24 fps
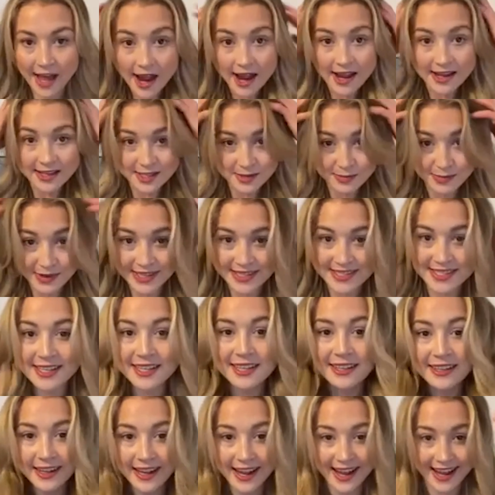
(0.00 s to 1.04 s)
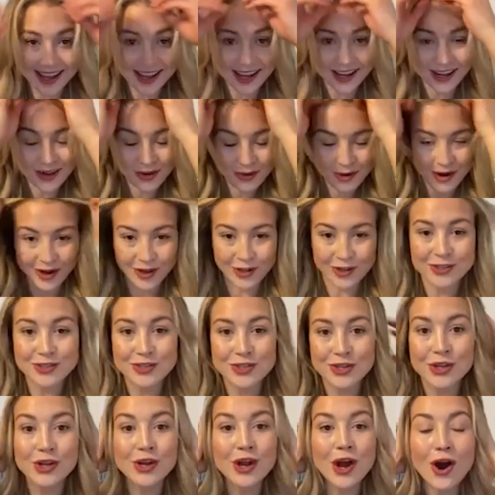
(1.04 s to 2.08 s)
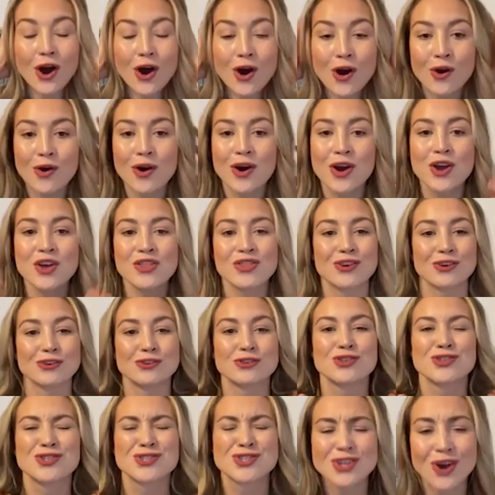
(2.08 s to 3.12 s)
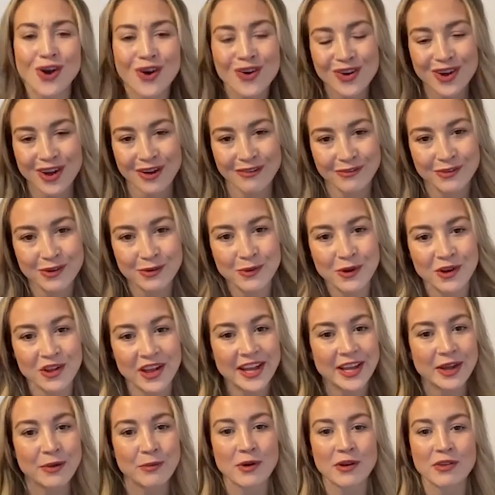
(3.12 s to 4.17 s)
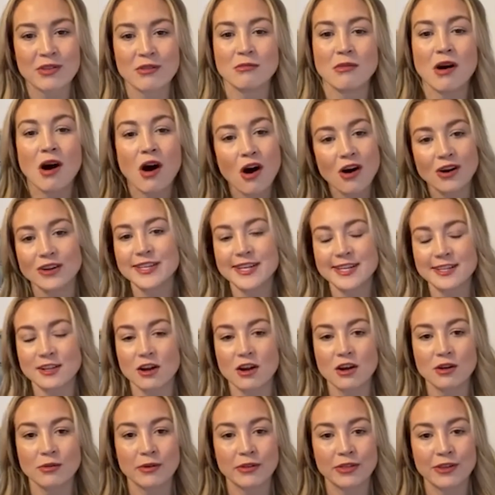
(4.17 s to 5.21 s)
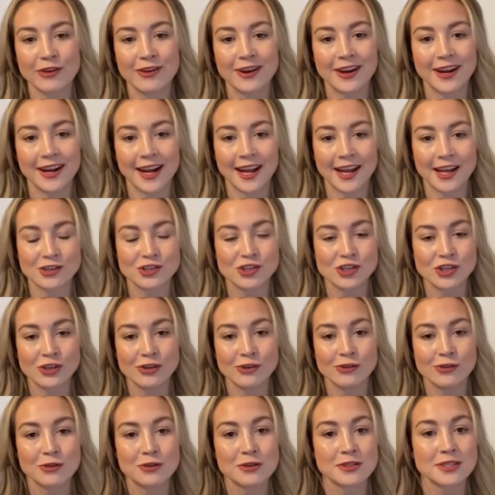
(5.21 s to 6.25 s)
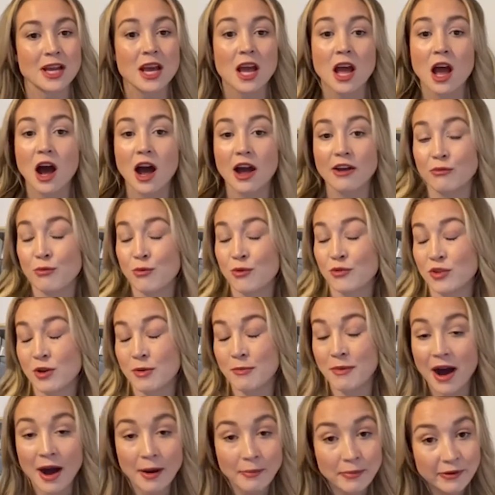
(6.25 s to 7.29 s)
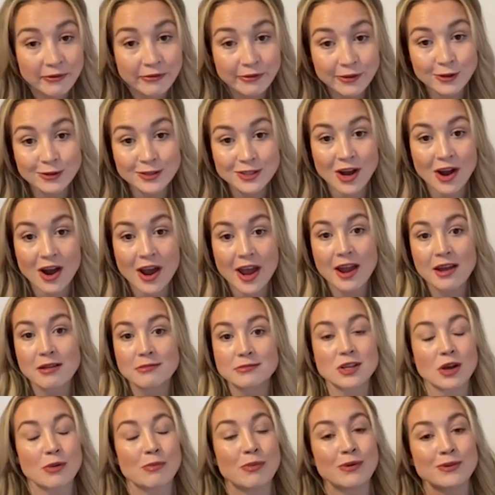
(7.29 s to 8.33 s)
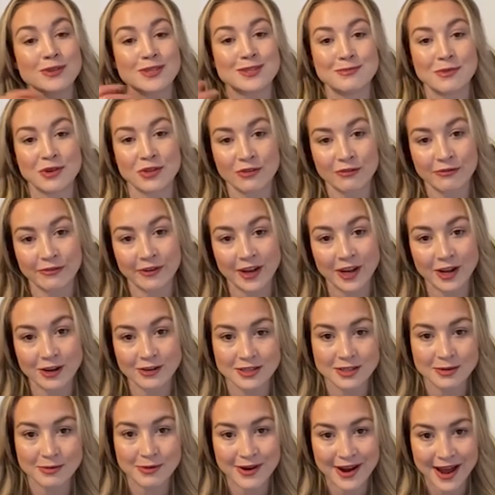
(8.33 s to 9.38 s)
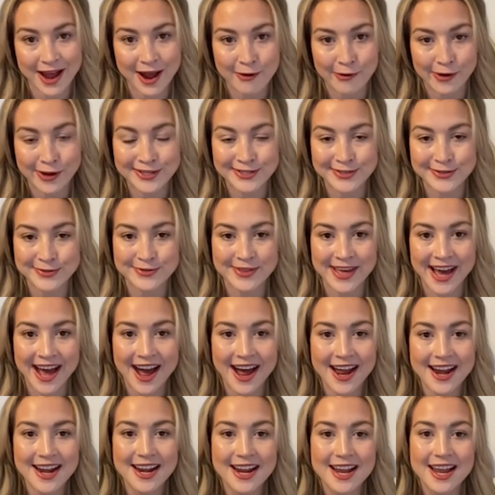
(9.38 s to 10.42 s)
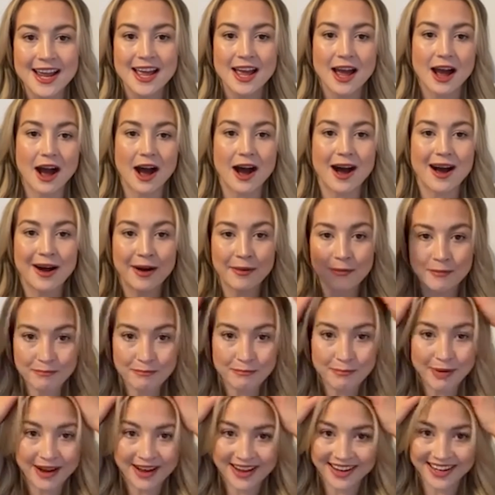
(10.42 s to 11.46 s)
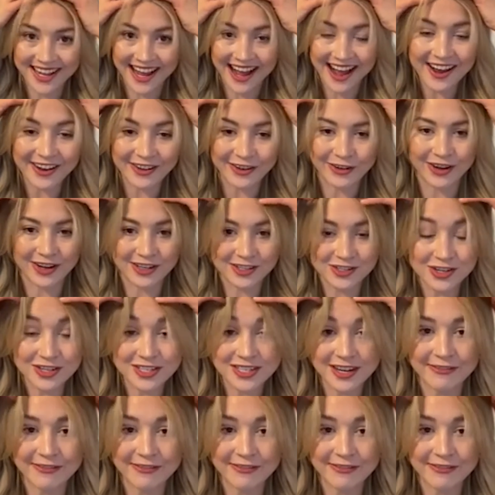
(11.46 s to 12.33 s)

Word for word: that is basically it. You are good to go. They're so comfortable. I can wear them all day long without any issues. I've worn them up a few times. I'll post some other videos about how I do that. But yeah, you guys should